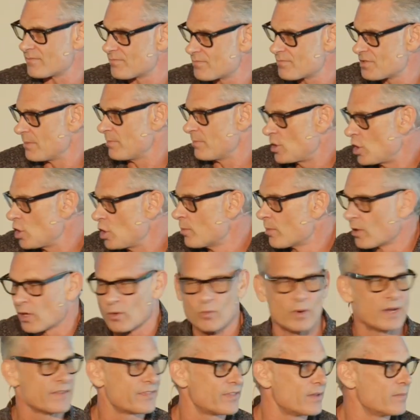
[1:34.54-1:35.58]
some humor
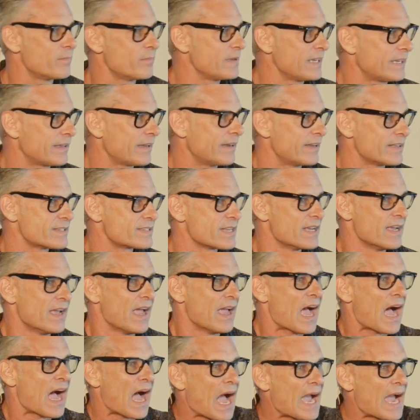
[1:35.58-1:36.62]
with them because
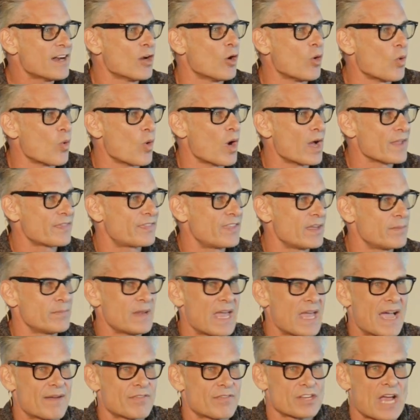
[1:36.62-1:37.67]
I don't want them to
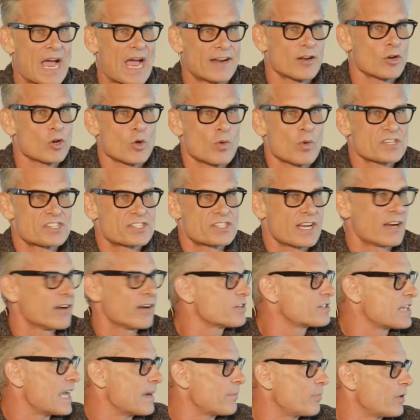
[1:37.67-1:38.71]
have, I don't know what
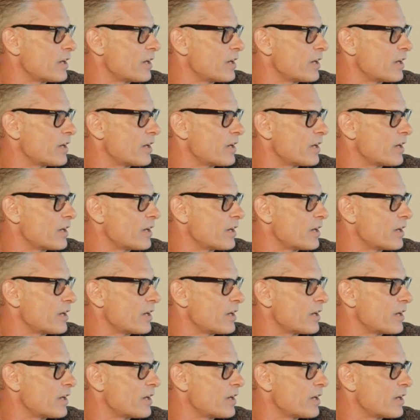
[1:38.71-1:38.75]
stereotype.